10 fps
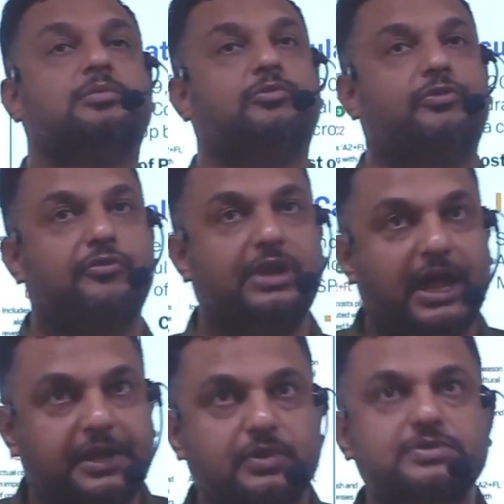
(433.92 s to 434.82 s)
we will
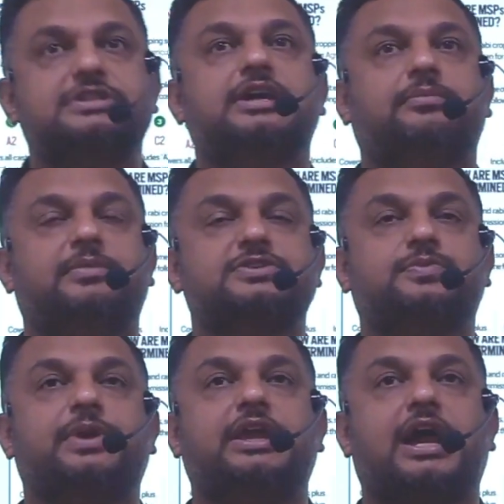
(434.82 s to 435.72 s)
announce the
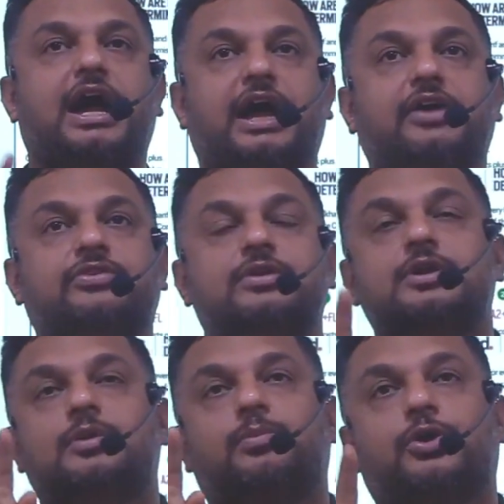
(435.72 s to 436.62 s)
MSP as
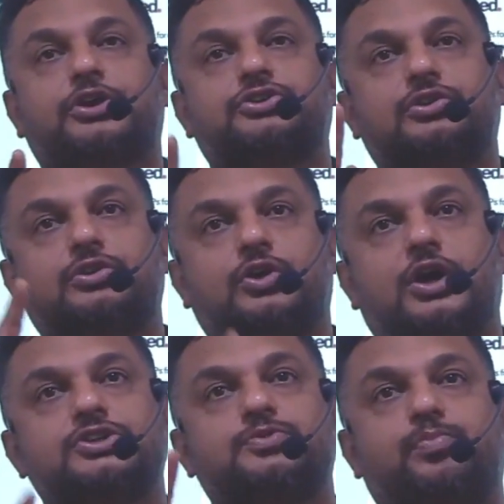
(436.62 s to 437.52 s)
production
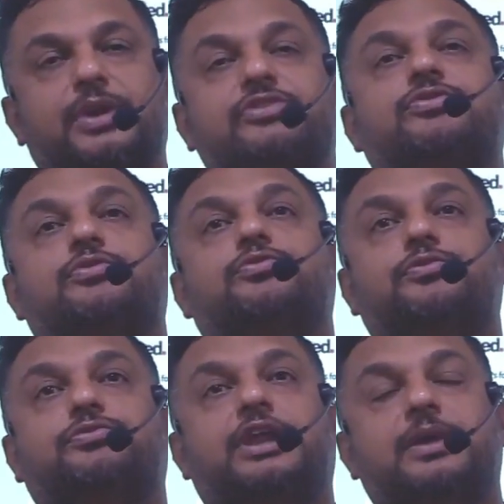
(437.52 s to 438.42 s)
cost plus
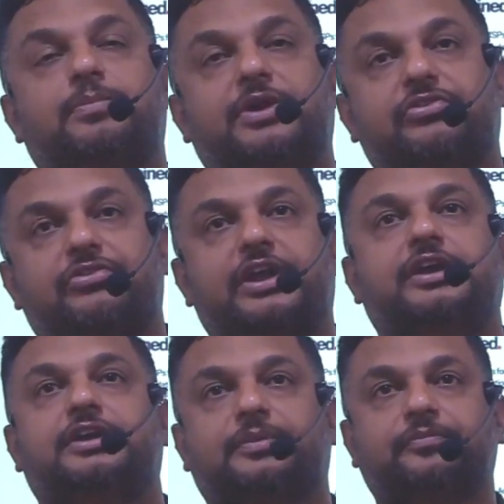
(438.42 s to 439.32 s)

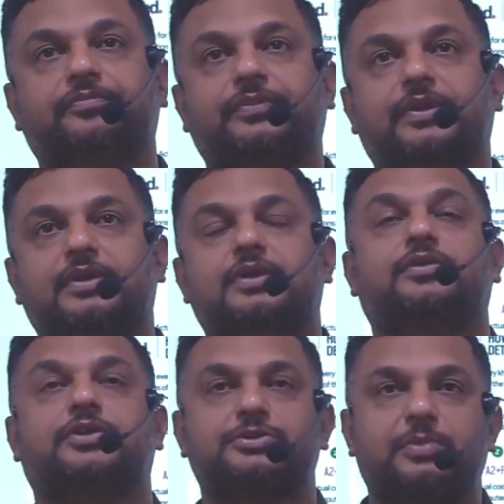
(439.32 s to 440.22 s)
50%,
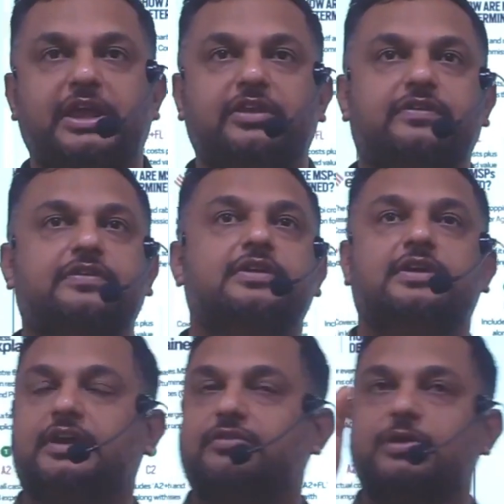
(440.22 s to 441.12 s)
which
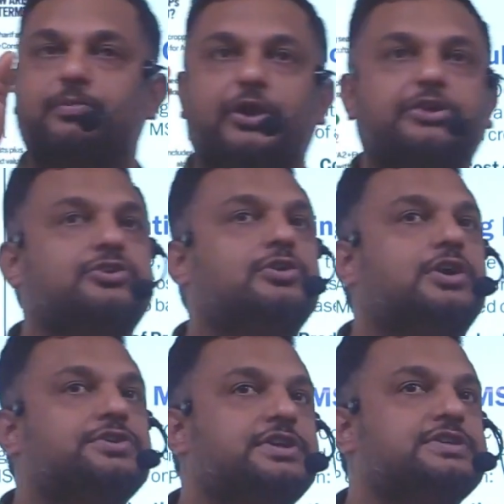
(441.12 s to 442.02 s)
means if the production
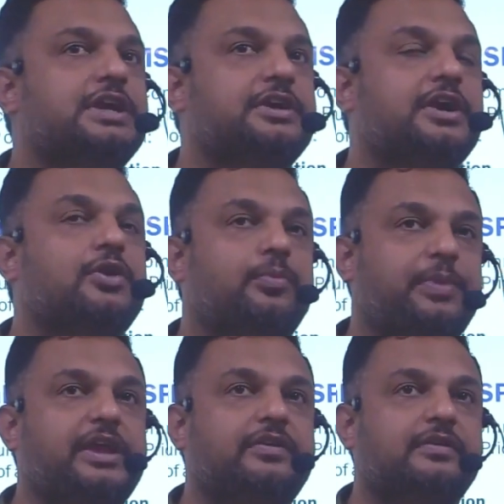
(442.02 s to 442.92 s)
cost is 100
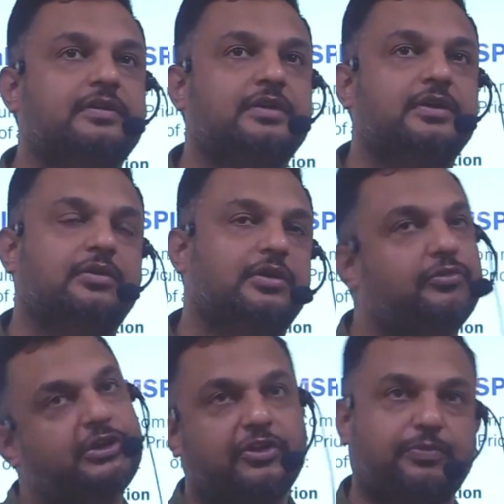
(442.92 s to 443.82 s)
rupees
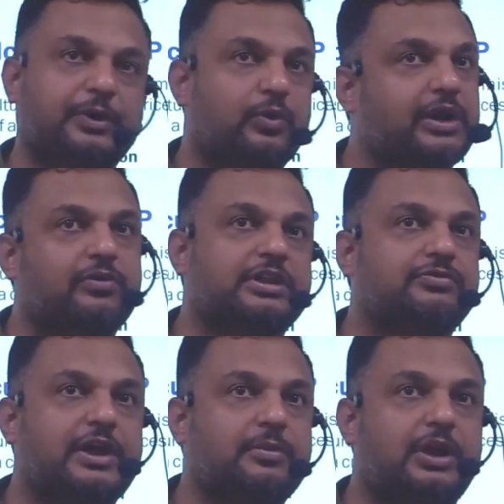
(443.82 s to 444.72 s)
with respect to whatever the
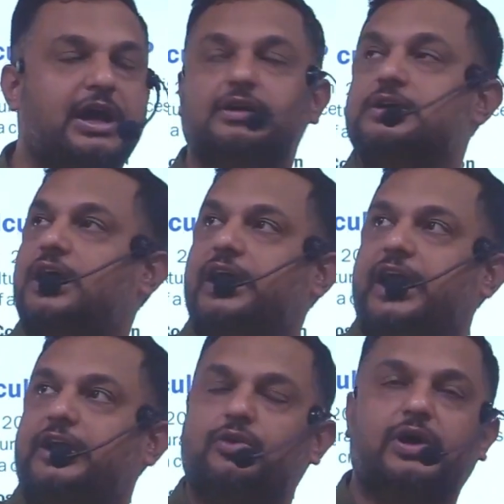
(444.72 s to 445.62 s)
formula,
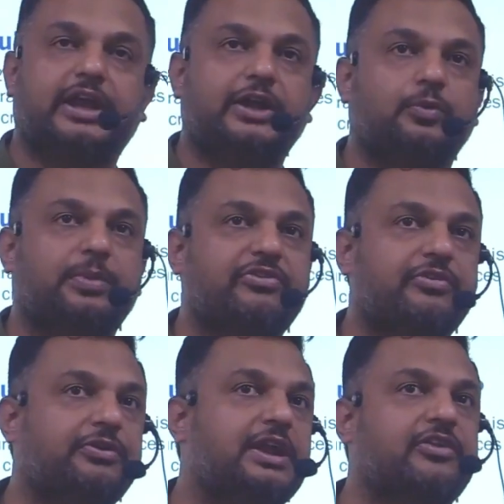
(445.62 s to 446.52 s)
A2 or A2
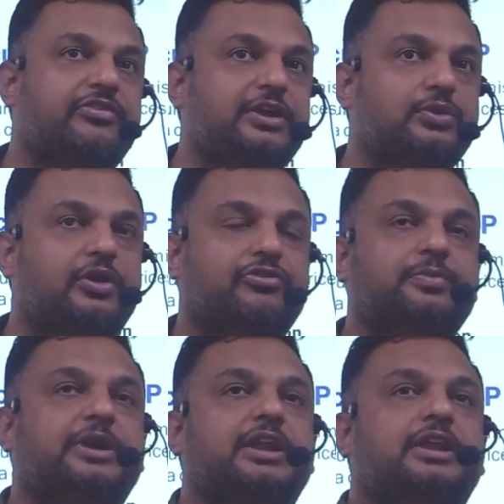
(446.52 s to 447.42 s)
plus FL or C2, assume
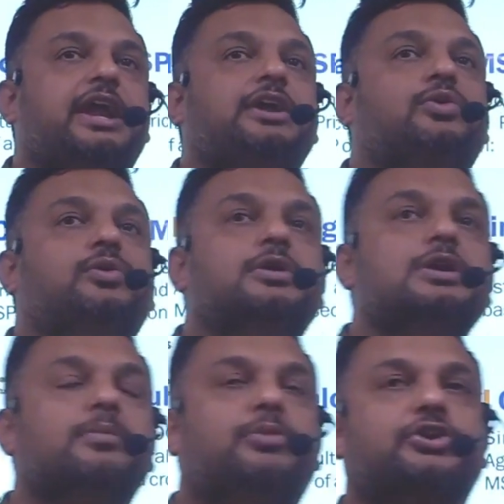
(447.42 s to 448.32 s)
that in
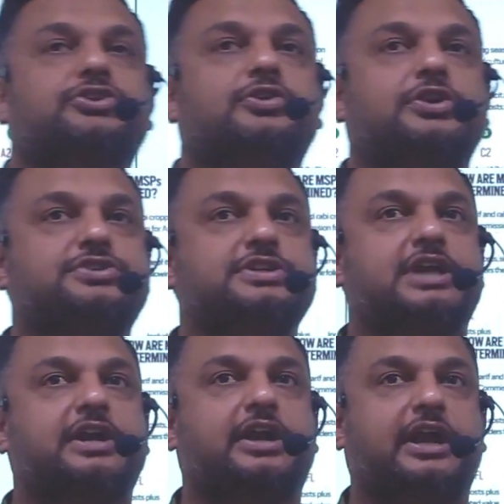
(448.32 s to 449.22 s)
A2 production cost is
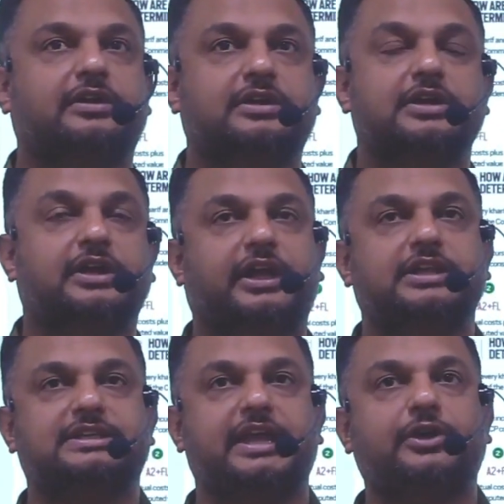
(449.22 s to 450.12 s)
100,
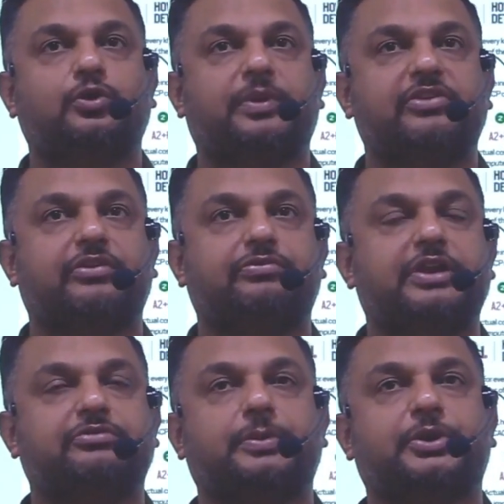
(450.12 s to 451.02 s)
in A2 plus FL
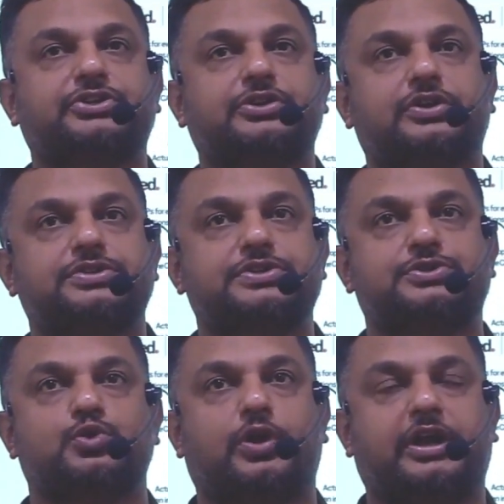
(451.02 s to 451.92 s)
if the production cost
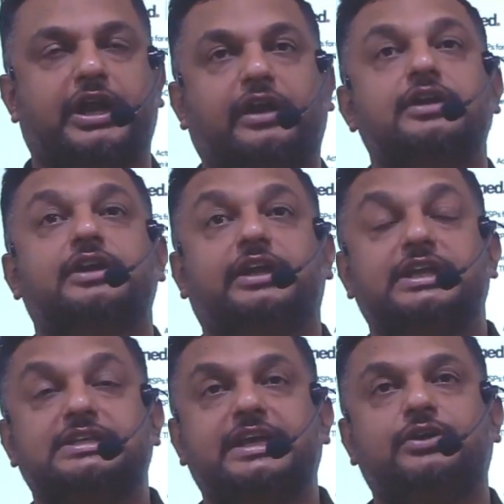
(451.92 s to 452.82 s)
is 200,
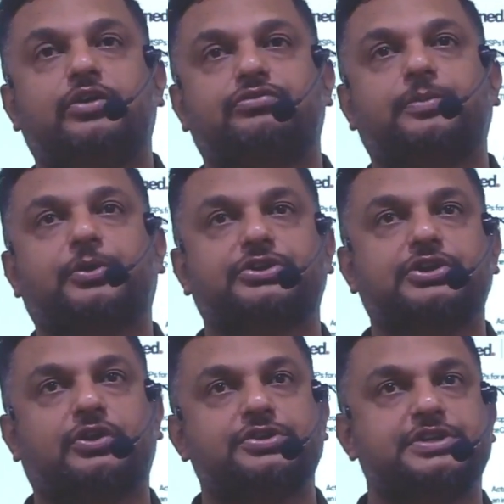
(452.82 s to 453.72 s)
in C2 if the
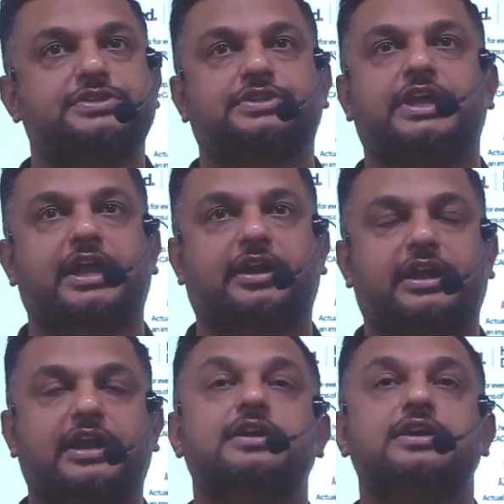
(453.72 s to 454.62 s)
production cost is
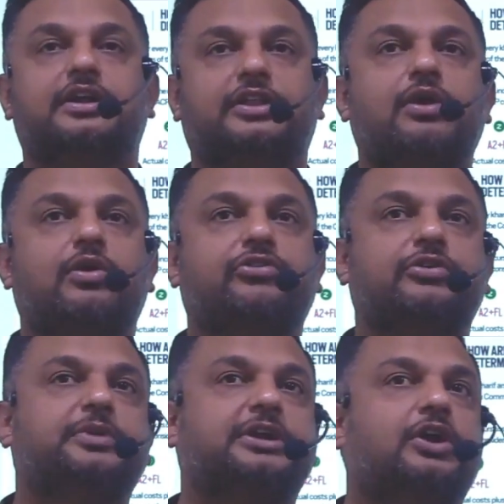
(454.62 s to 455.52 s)
300. Now
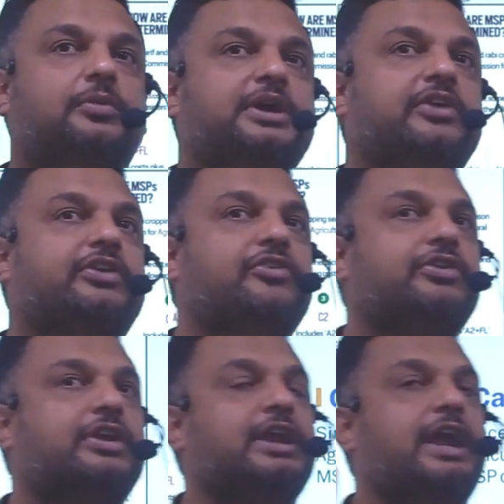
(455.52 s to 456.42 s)
assume that government is
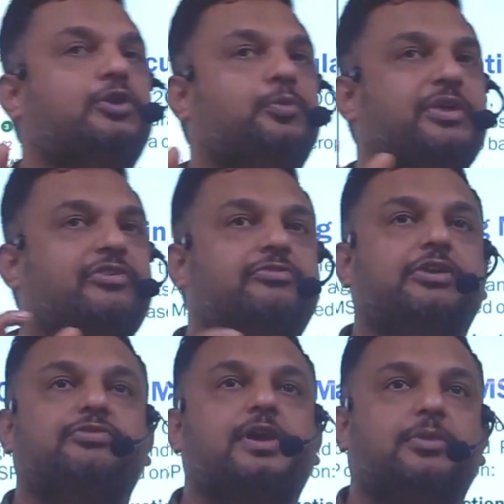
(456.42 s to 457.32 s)
considering A2 plus
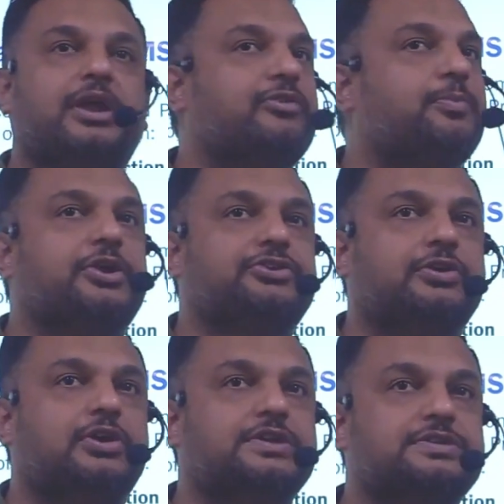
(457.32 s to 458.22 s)
FL formula as a
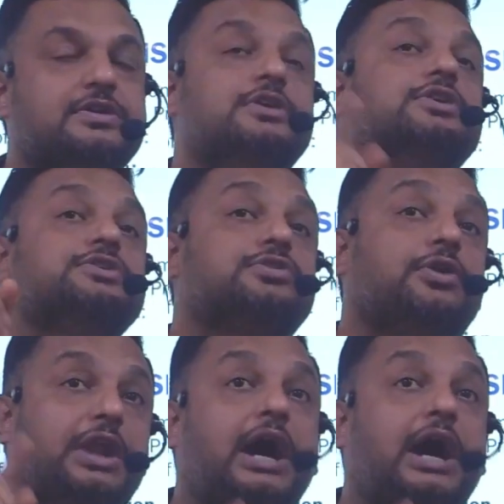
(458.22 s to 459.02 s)
production cost. So